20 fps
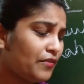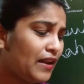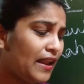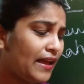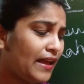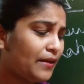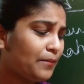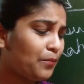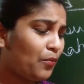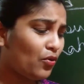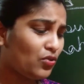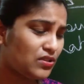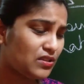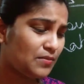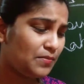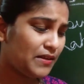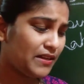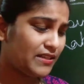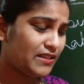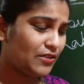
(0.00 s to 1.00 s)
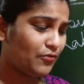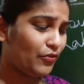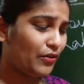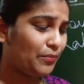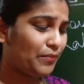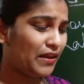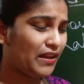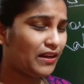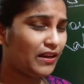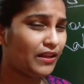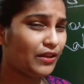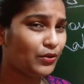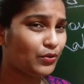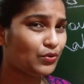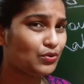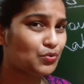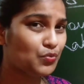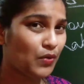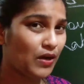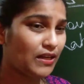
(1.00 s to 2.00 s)
like possibility we mainly
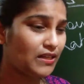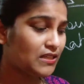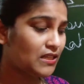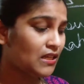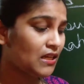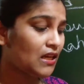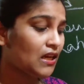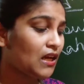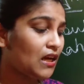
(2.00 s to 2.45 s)
use what?